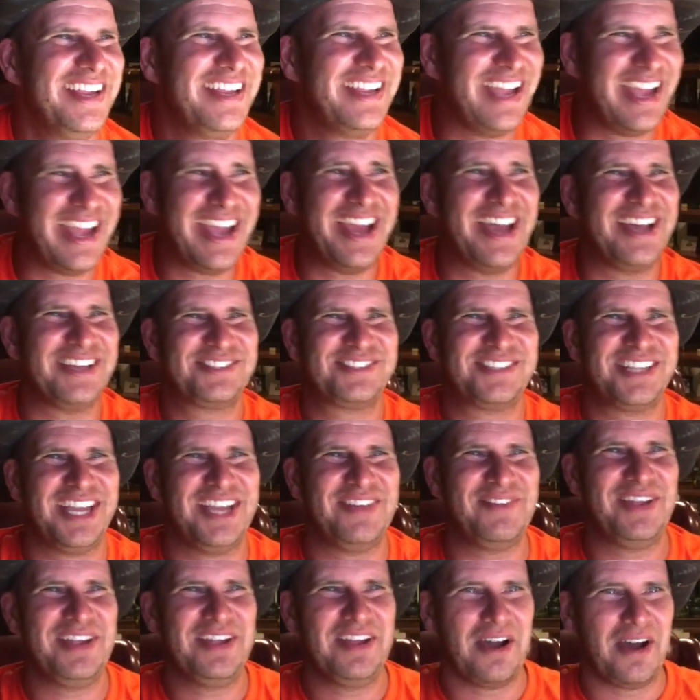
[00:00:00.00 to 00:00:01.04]
Yeah,
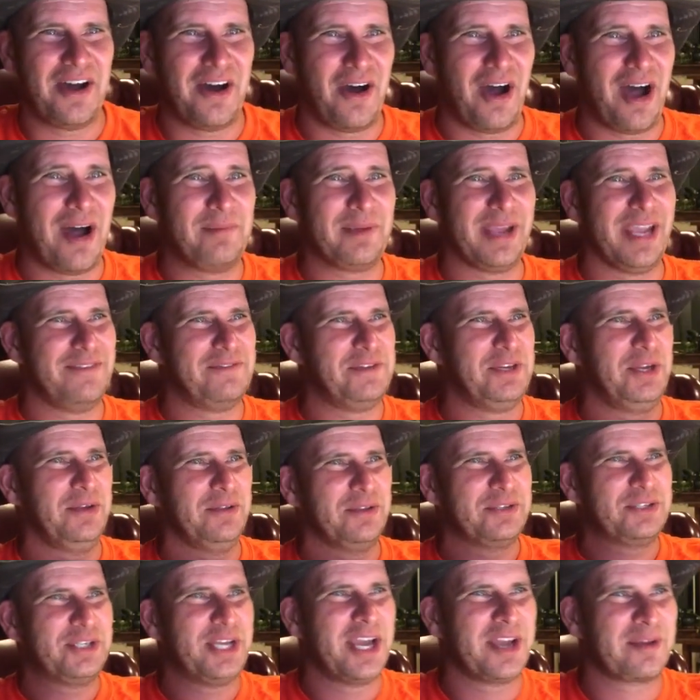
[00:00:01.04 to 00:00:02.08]
Stevie. Oh, I'm giving
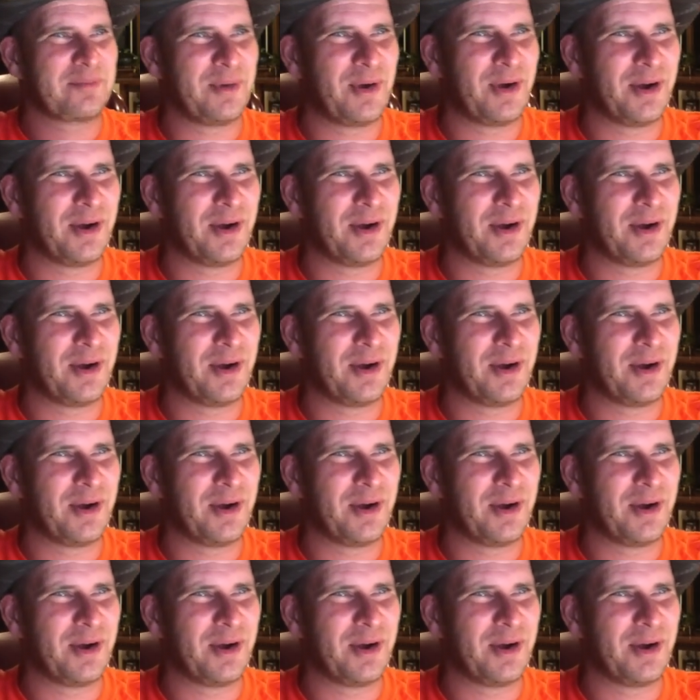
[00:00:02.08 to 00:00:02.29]
you the check